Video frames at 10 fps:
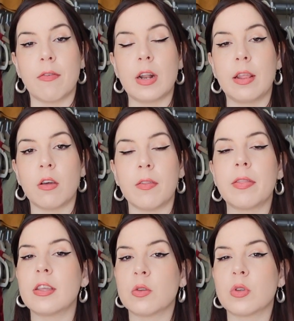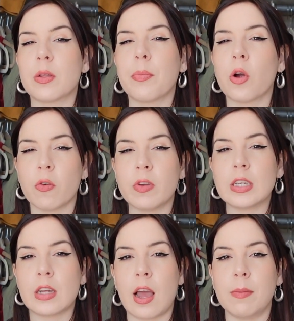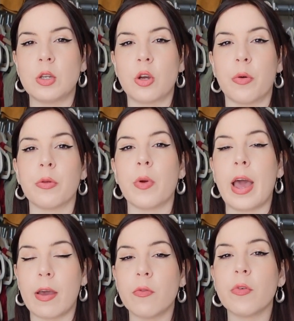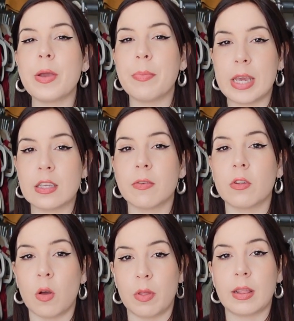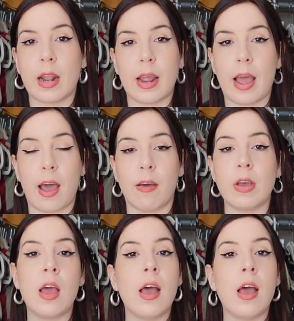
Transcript: and I thought that this was the perfect time to go through every piece of clothing that I have,